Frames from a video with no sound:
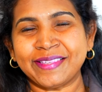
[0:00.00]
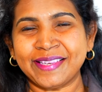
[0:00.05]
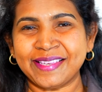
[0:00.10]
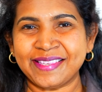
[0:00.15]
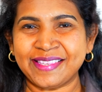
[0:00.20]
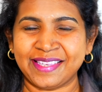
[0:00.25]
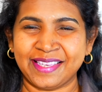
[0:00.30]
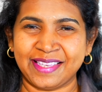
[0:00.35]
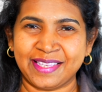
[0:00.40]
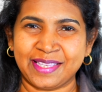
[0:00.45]

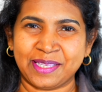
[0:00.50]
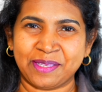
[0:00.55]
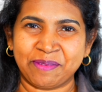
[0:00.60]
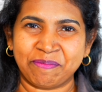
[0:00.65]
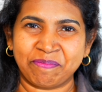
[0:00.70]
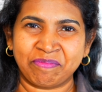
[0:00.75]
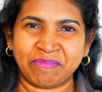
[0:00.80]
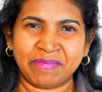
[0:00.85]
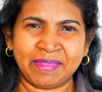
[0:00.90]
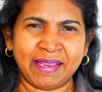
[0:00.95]
justice,
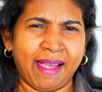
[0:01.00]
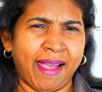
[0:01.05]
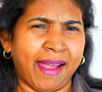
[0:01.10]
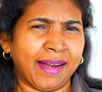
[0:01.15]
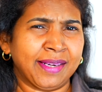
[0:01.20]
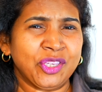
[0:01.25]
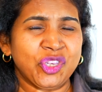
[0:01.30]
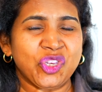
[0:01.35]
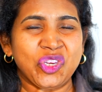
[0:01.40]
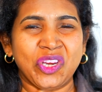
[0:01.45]

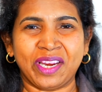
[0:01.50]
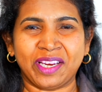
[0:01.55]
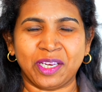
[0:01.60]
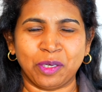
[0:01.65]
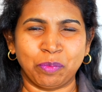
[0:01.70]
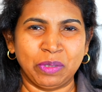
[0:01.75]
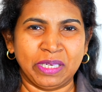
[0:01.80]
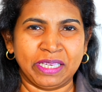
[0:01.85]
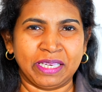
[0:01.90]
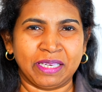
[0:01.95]

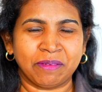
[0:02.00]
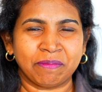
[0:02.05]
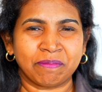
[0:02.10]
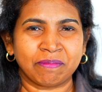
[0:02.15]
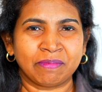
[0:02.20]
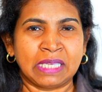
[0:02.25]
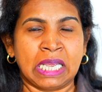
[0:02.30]
unshakably.